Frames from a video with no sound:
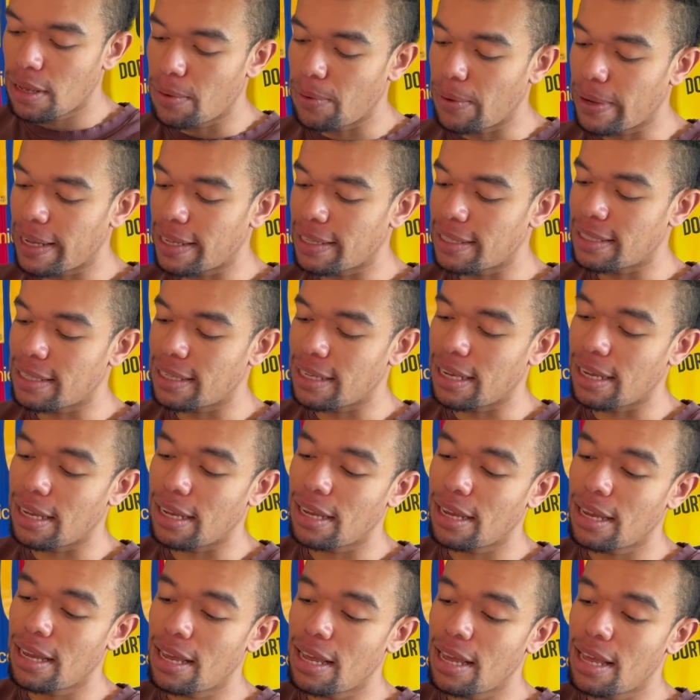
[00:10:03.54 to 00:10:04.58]
we can see
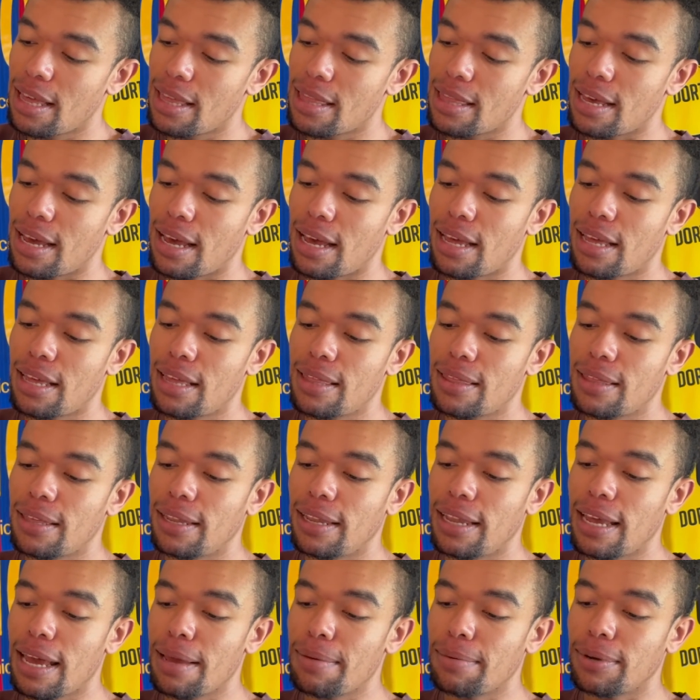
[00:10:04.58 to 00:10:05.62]
that the
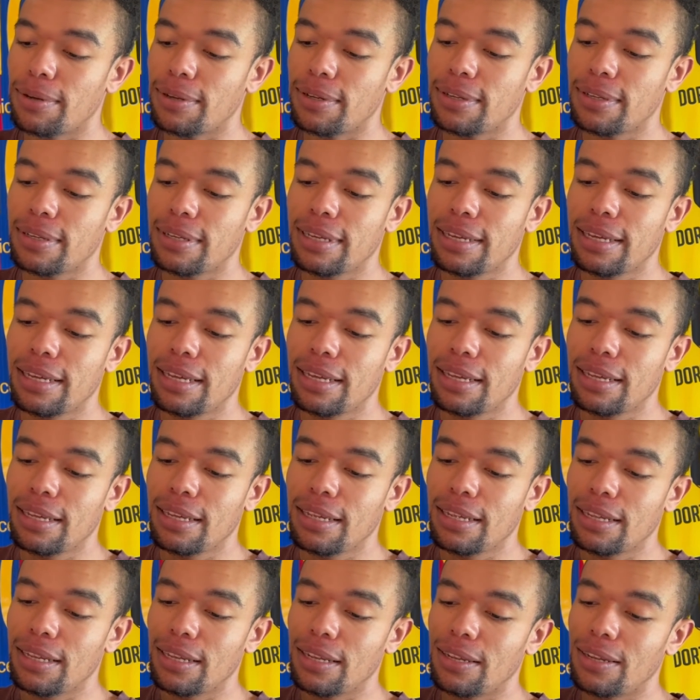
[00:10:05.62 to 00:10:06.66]
label
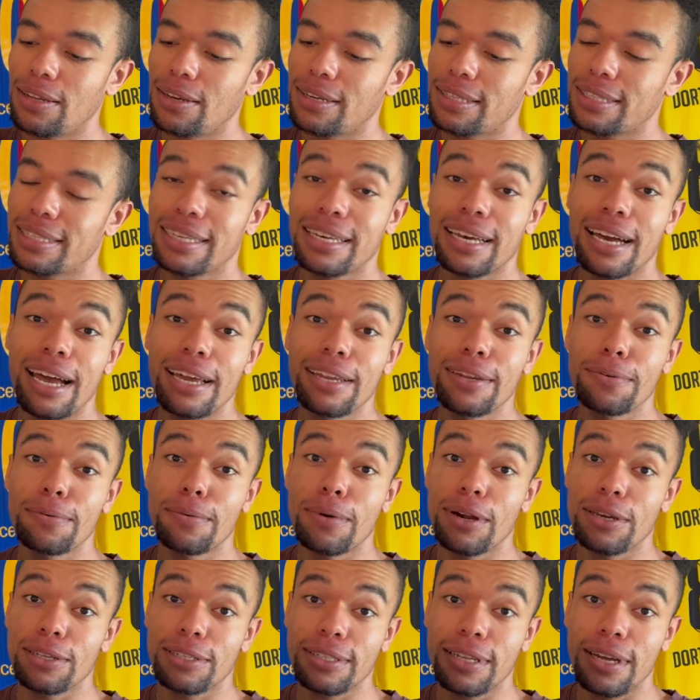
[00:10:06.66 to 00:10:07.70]
looks kind of
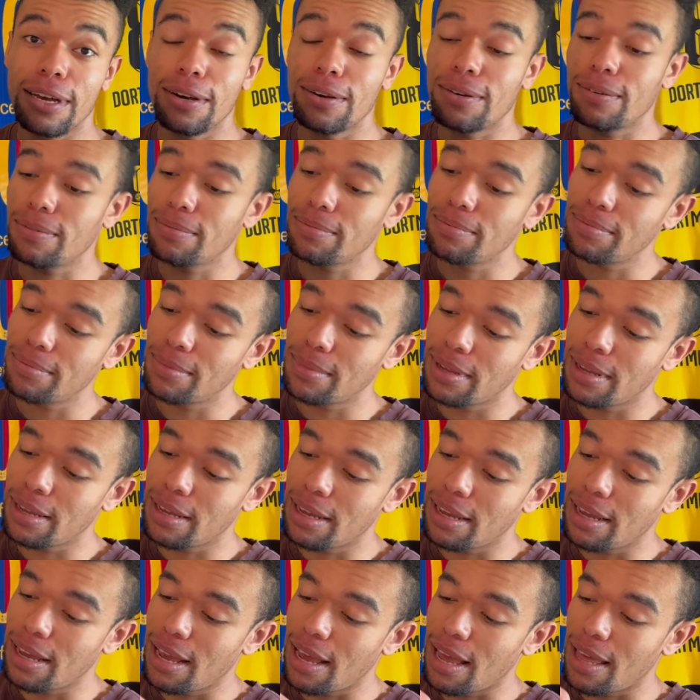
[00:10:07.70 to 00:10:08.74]
washed out.
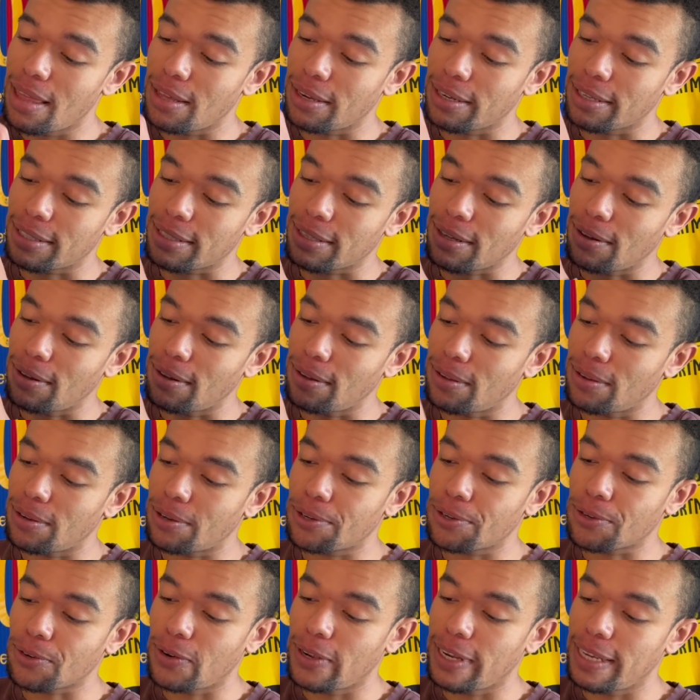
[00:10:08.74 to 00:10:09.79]
There's all
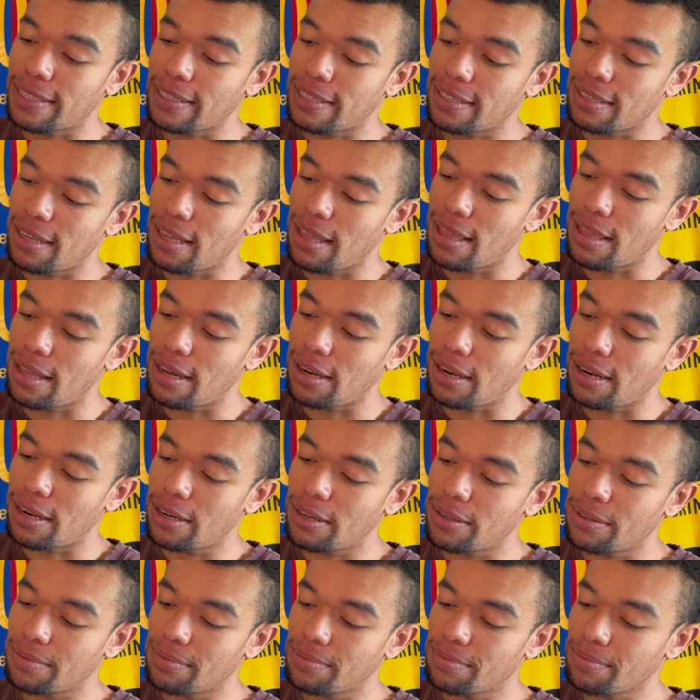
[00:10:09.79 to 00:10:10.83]
creases in there.
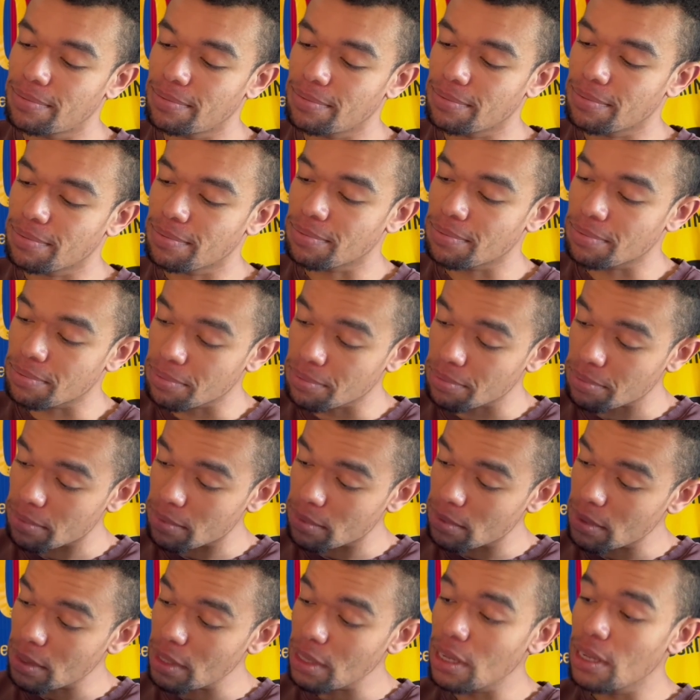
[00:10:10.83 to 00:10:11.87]

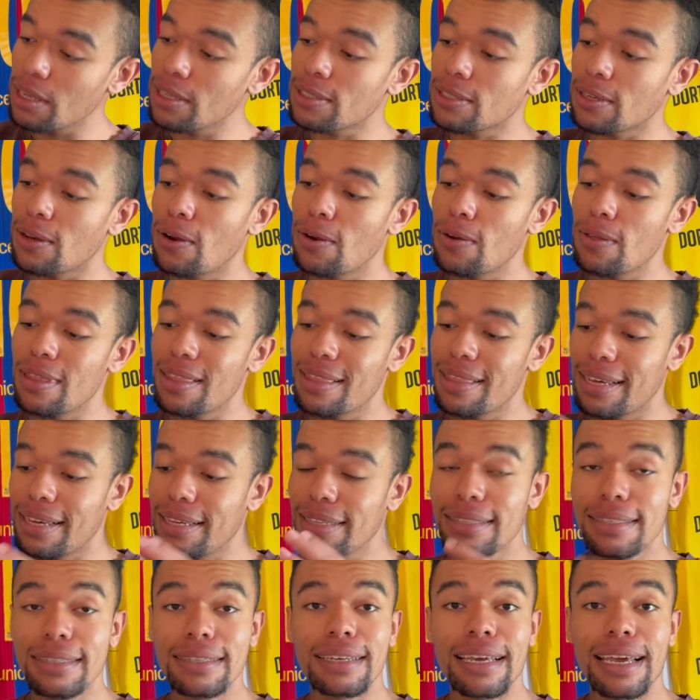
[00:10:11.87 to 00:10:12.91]
So
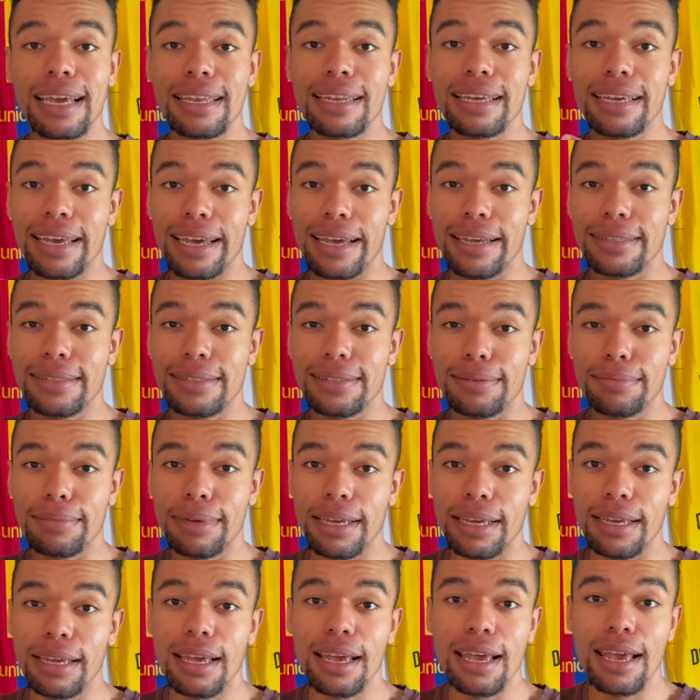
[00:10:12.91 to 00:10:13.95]
this indicates to
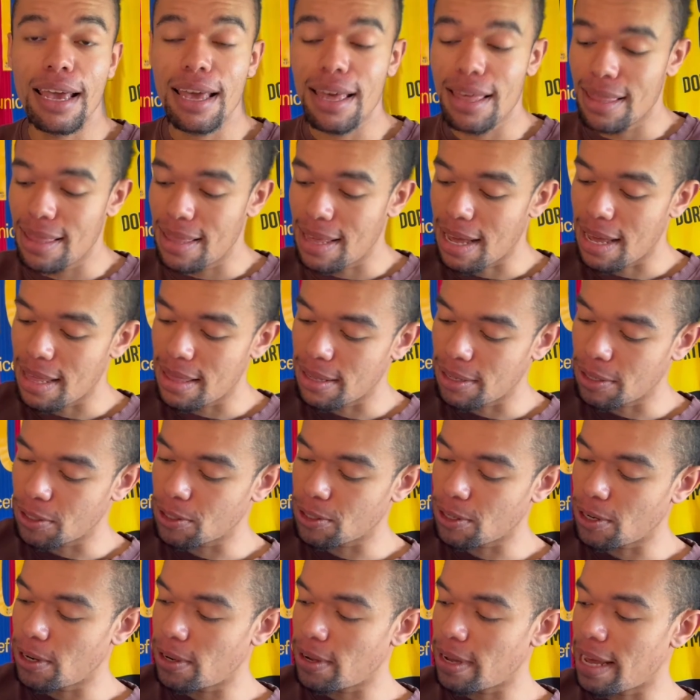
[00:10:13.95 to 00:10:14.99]
me that this
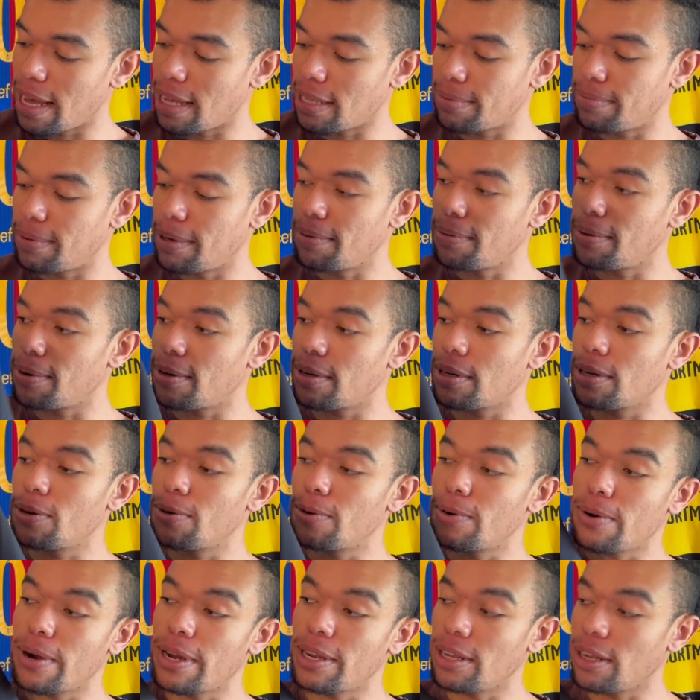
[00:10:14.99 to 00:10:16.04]
shirt has been worn
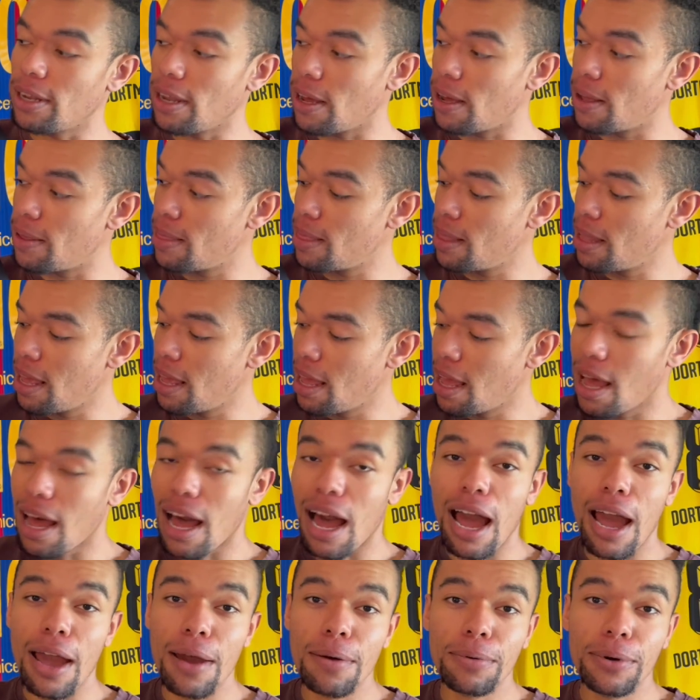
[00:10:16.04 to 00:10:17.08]
quite a lot.
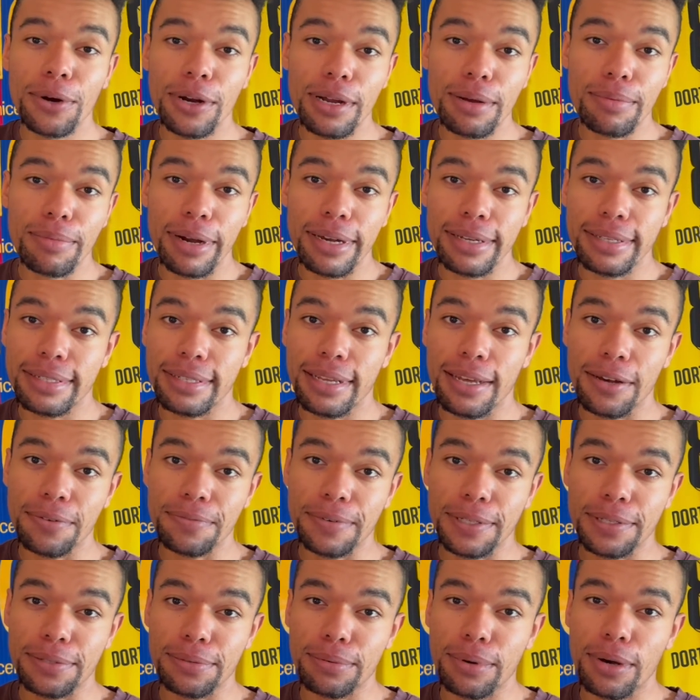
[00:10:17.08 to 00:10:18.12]
I wore it myself
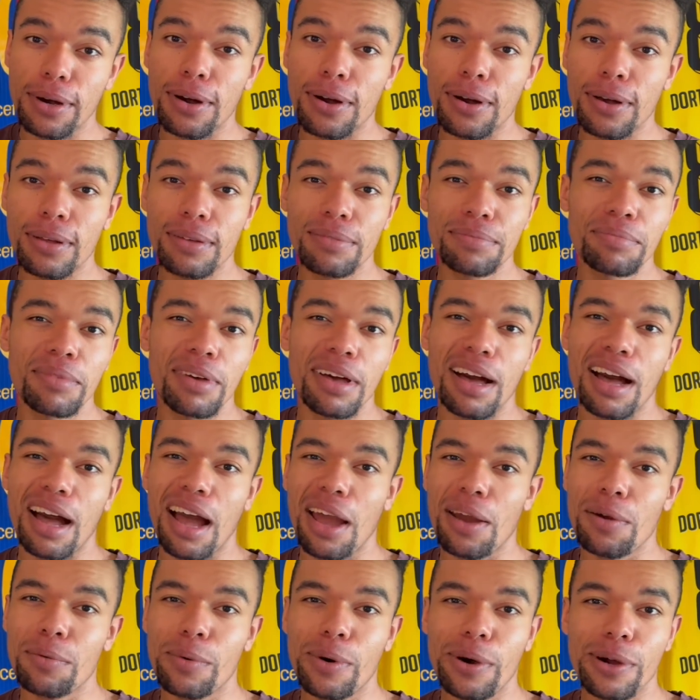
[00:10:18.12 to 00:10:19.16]
as well. I
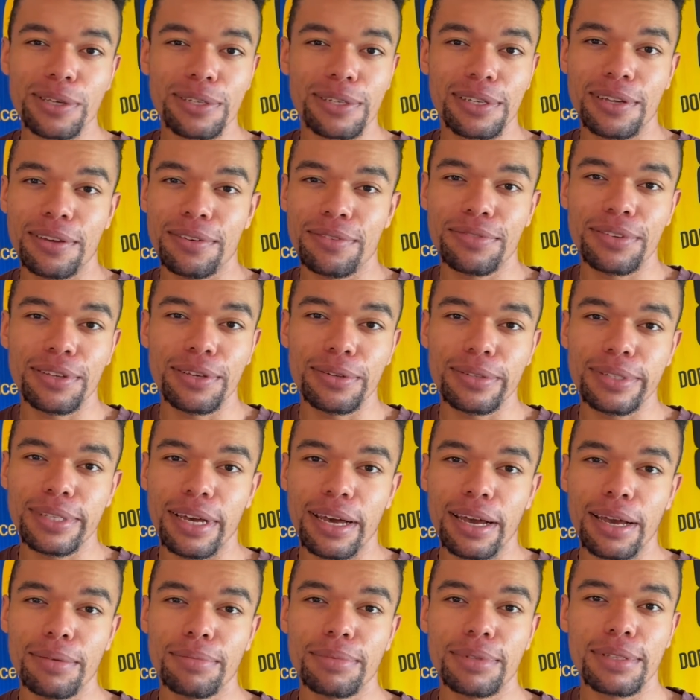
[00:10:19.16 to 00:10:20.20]
washed it a few
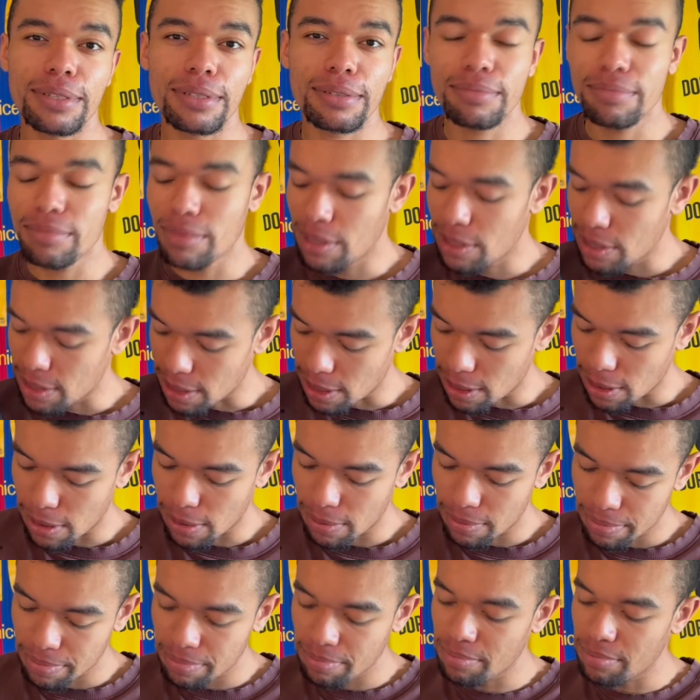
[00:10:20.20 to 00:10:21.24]
times. So
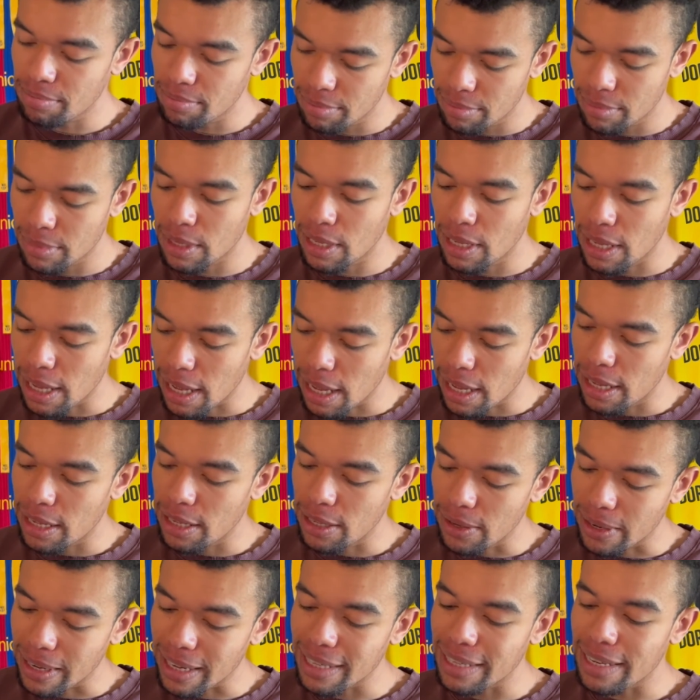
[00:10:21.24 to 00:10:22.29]

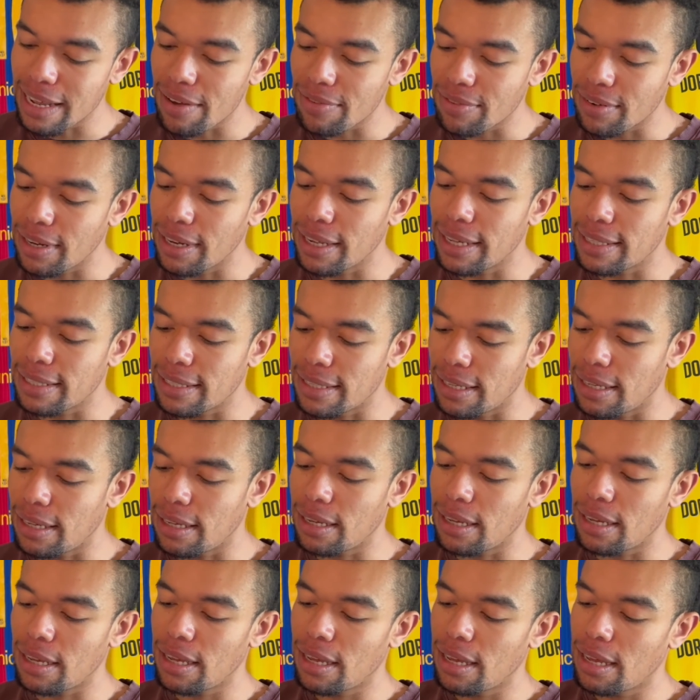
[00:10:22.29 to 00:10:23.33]
you can definitely see
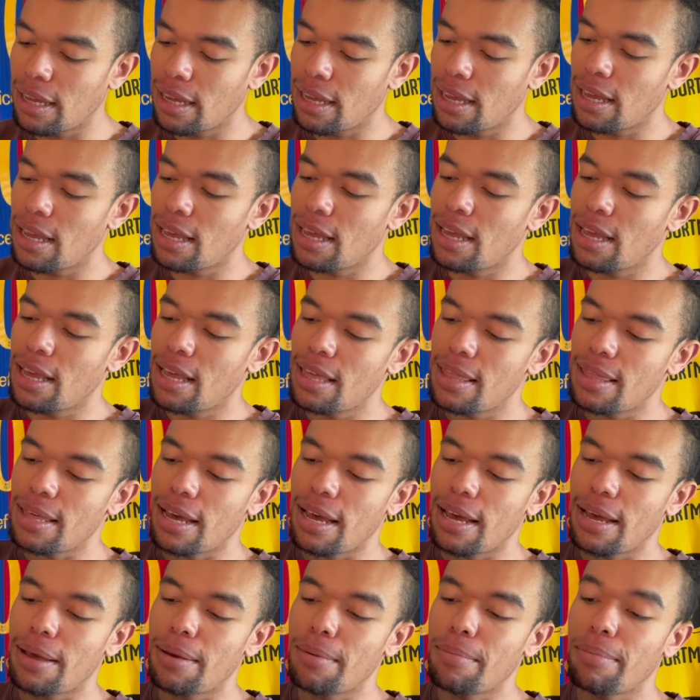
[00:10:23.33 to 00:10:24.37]

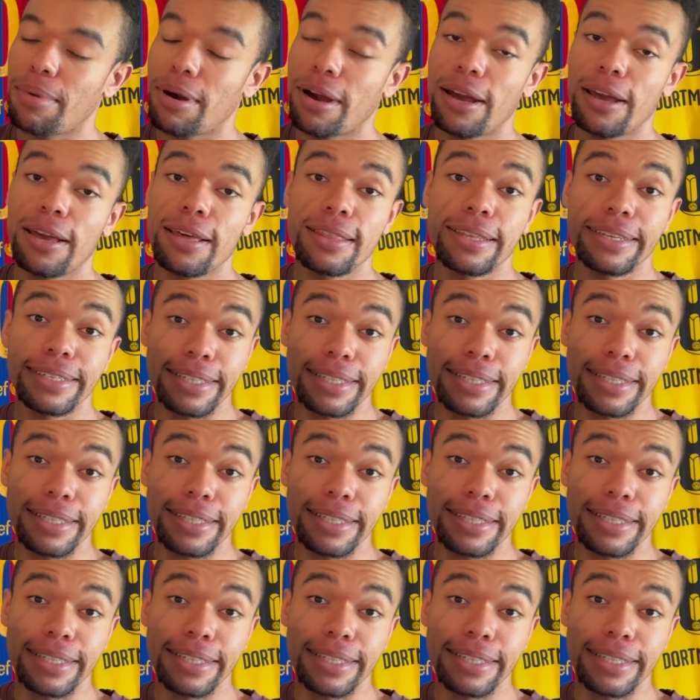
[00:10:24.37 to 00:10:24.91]
that by this